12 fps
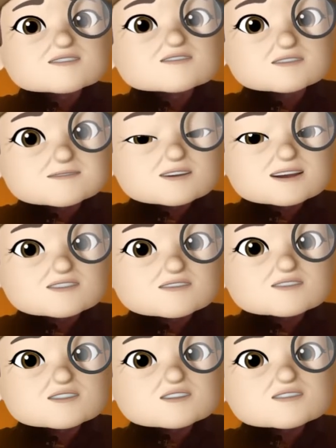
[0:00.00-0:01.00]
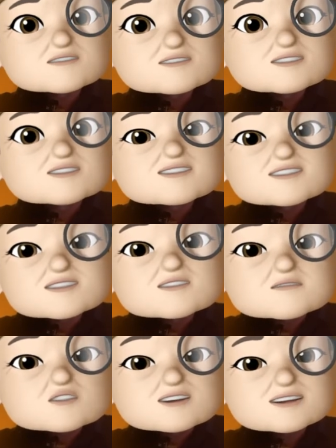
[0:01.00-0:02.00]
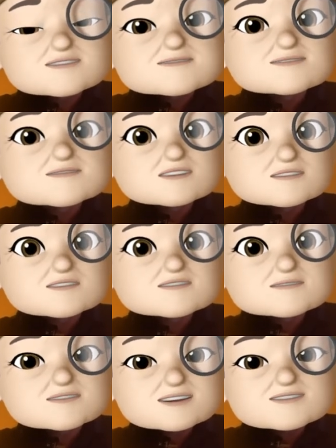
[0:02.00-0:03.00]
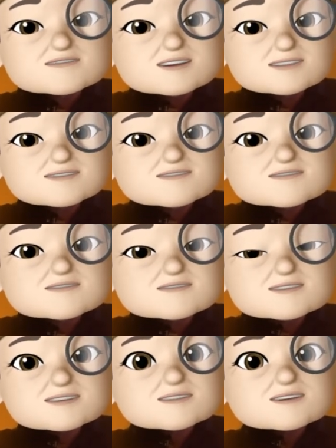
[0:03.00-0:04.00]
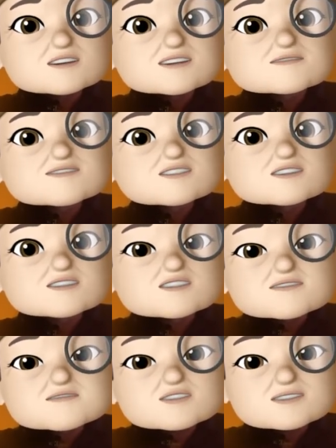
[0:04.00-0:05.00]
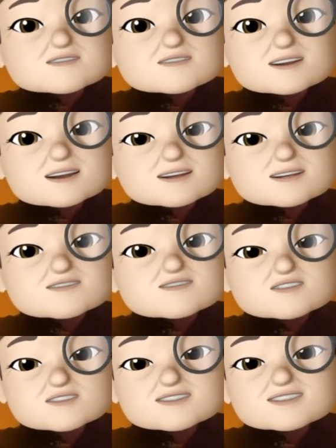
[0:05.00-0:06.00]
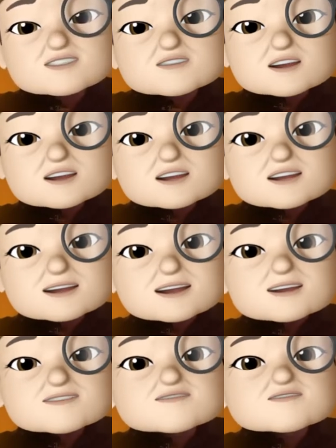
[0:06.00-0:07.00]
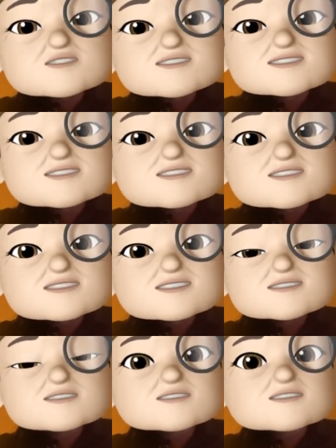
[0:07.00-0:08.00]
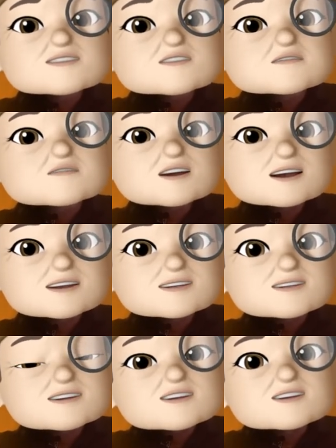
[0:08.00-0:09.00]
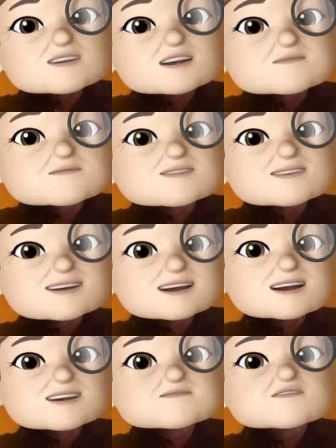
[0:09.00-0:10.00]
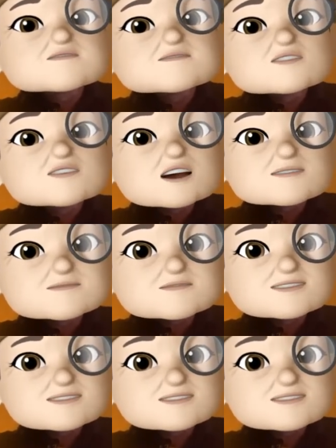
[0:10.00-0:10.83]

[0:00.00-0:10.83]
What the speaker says: about, you'll see why this doesn't make sense. Now, here's the thing with antitrust. So antitrust is when a company has a monopoly